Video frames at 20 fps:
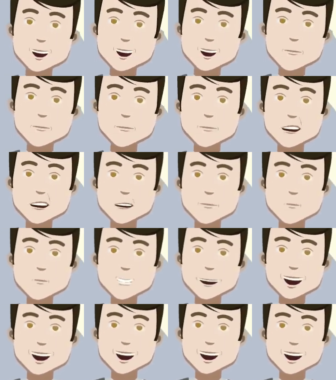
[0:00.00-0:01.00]
group, he
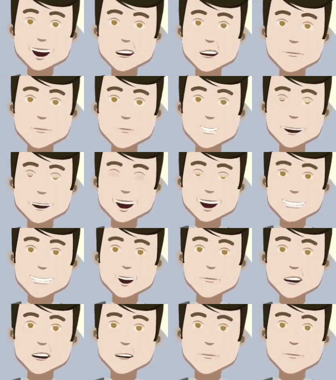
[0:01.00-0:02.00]
gave some spicy
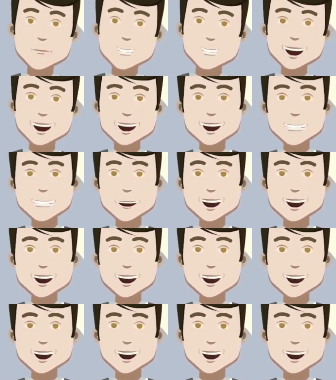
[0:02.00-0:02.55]
paste.